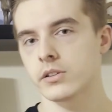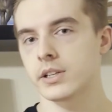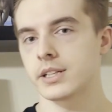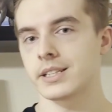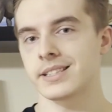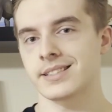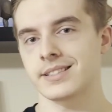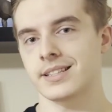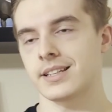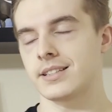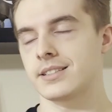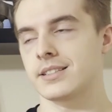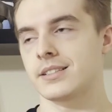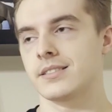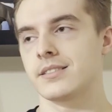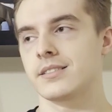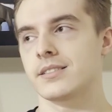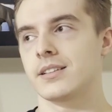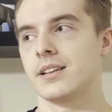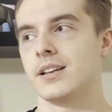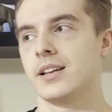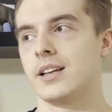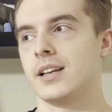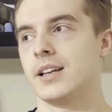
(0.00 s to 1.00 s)
in a sentence
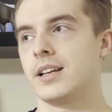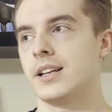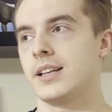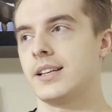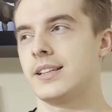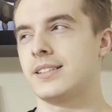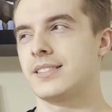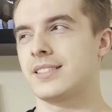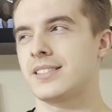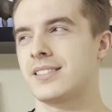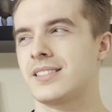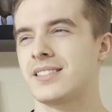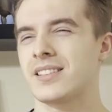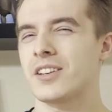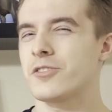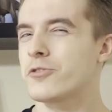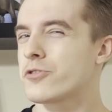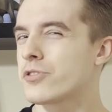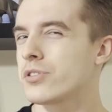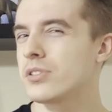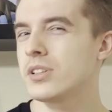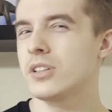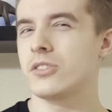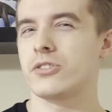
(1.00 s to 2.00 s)
is
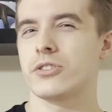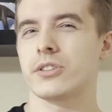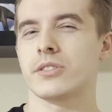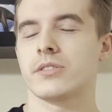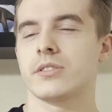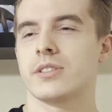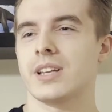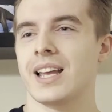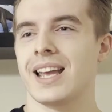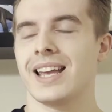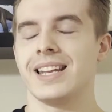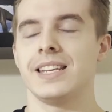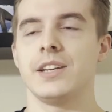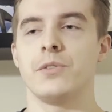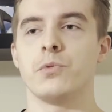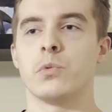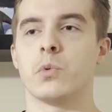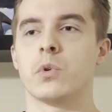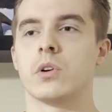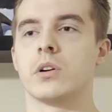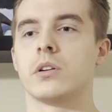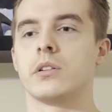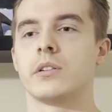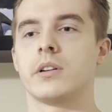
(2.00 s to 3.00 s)
essentially just any
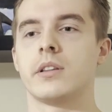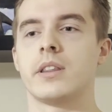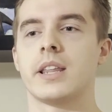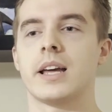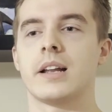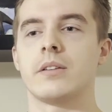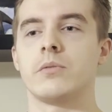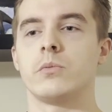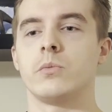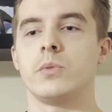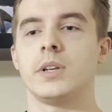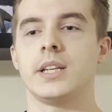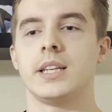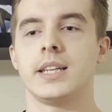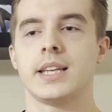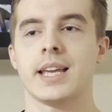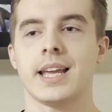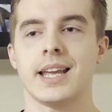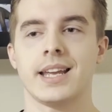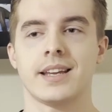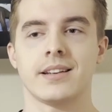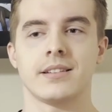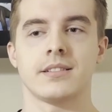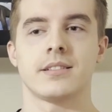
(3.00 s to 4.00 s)
word that we
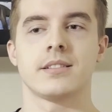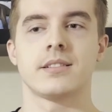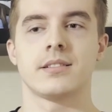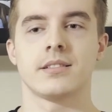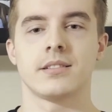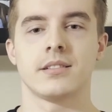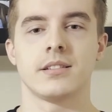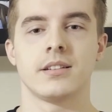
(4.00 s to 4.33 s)
can't